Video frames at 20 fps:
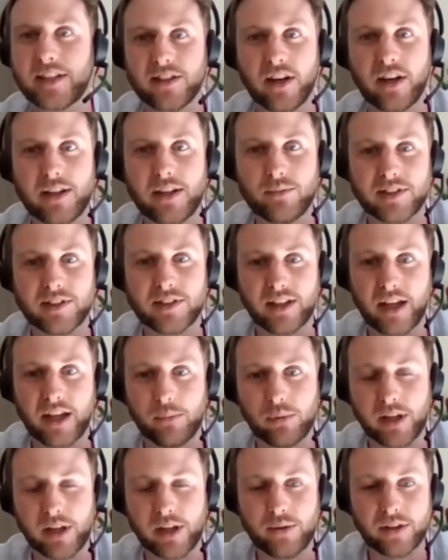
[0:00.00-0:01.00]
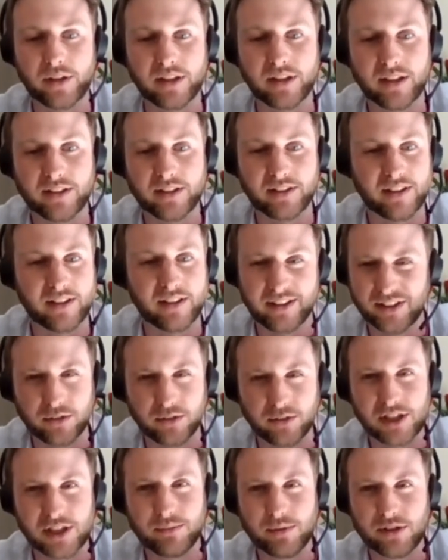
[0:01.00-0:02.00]
time to kind of play with it. And I
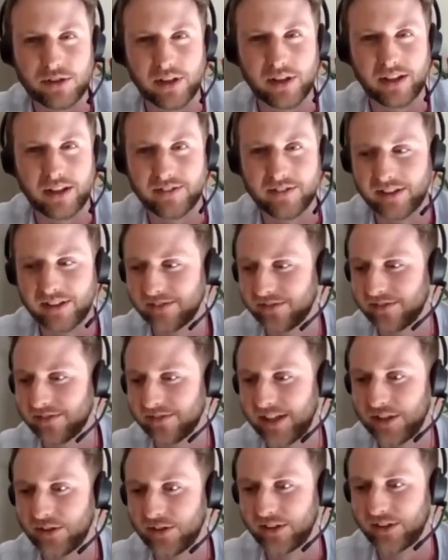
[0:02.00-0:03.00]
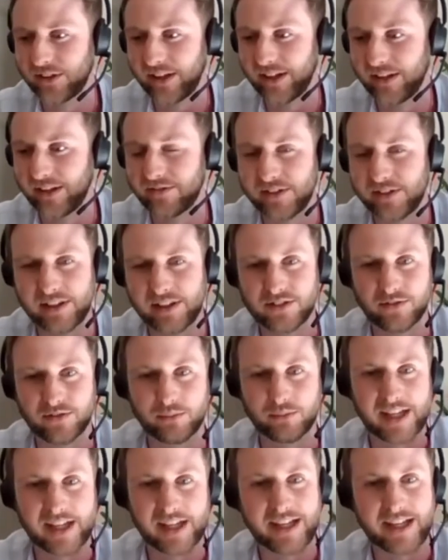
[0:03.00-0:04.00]
don't know, Jim, did you kind of feel any other kind of
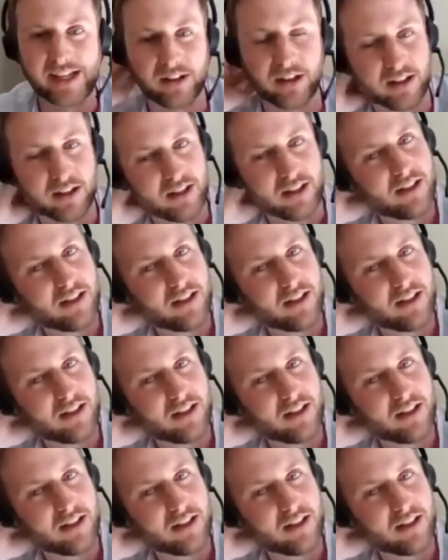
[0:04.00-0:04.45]
feelings from the day? Or